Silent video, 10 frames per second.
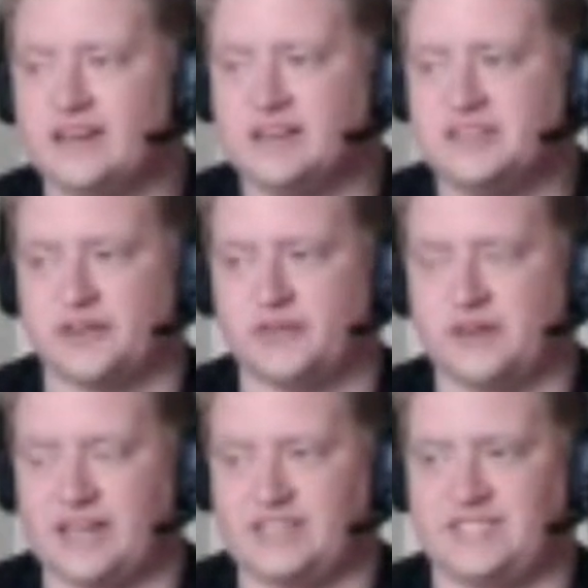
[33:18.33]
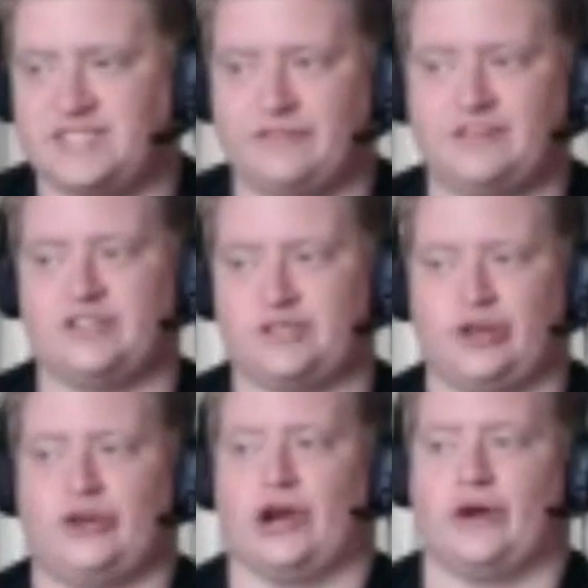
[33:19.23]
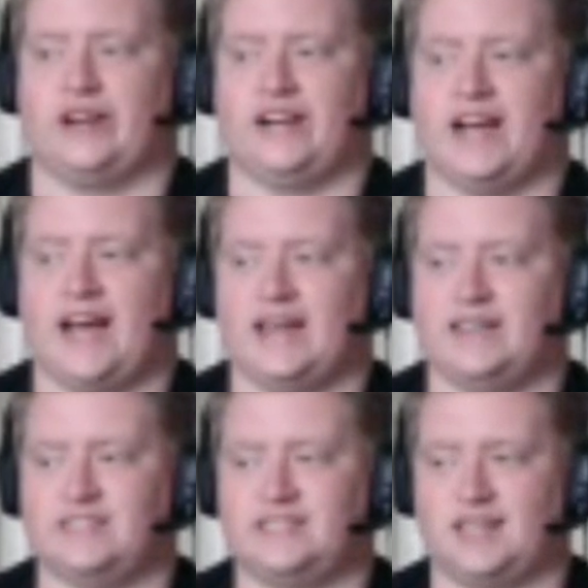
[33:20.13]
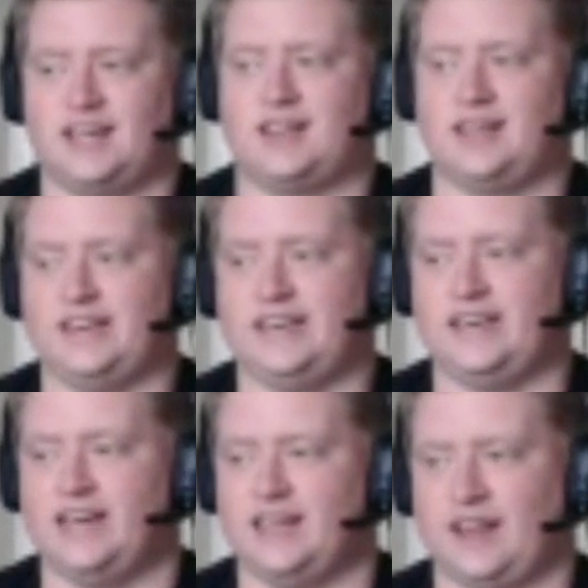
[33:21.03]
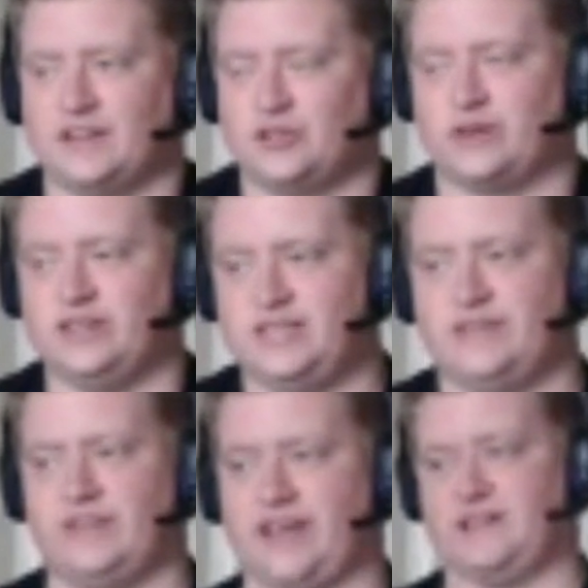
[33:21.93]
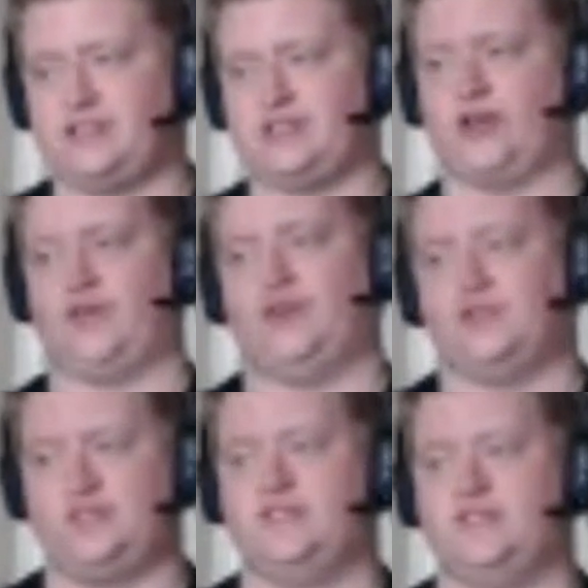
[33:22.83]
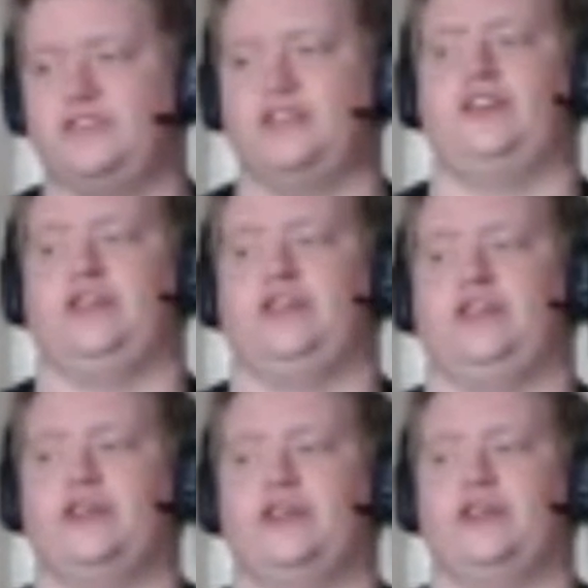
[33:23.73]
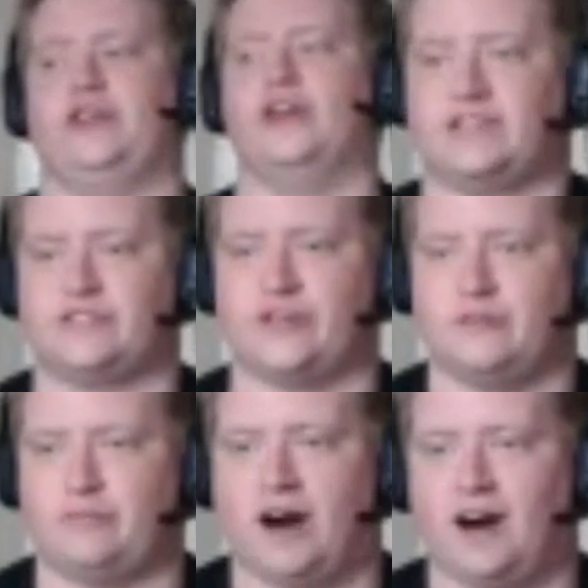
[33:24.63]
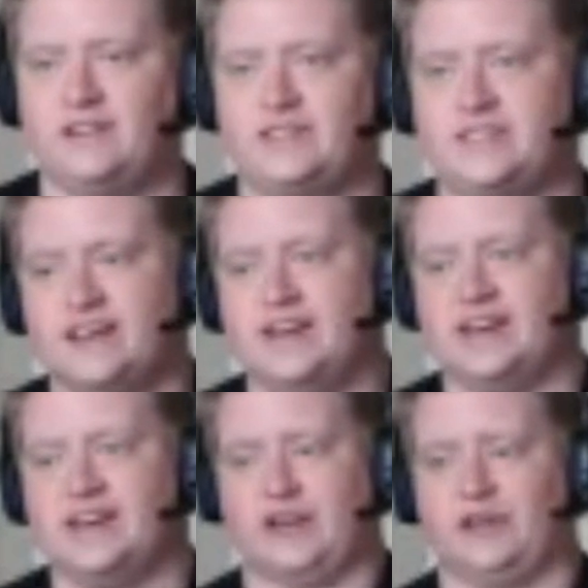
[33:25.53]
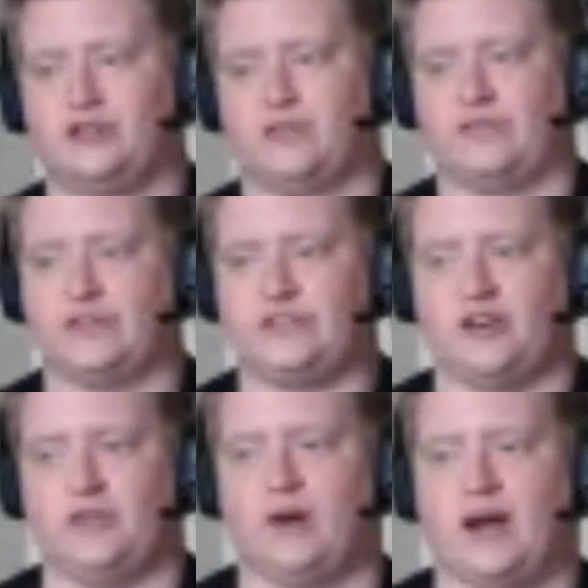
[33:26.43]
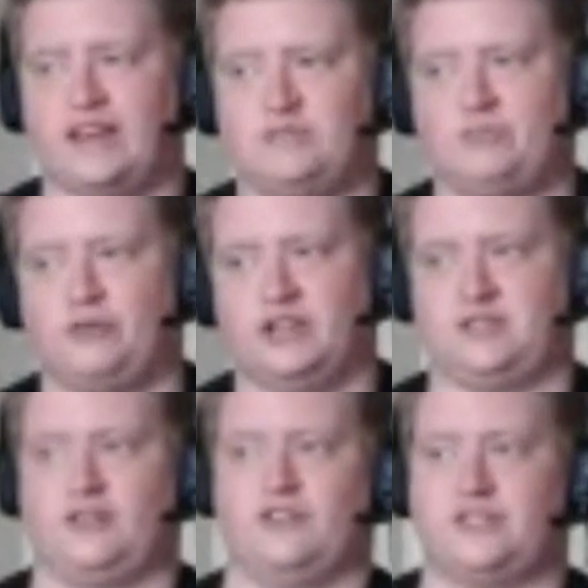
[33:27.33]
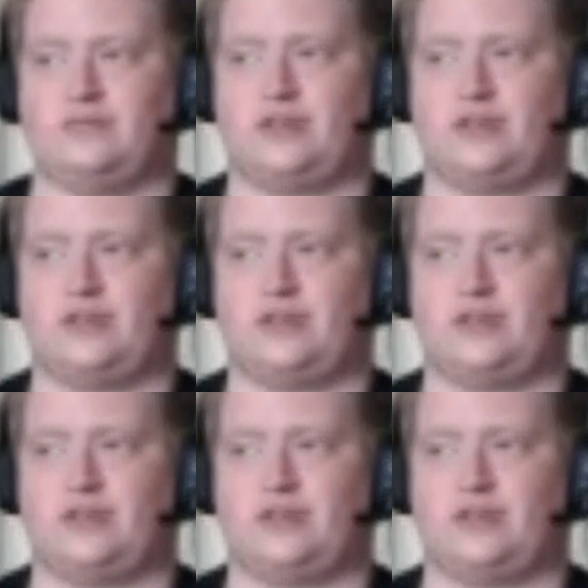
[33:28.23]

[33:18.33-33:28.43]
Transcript: So it's definitely slow going, and luckily, like the trees never get so close that you can't get to certain parts. You're traversing your way. It's pretty slow.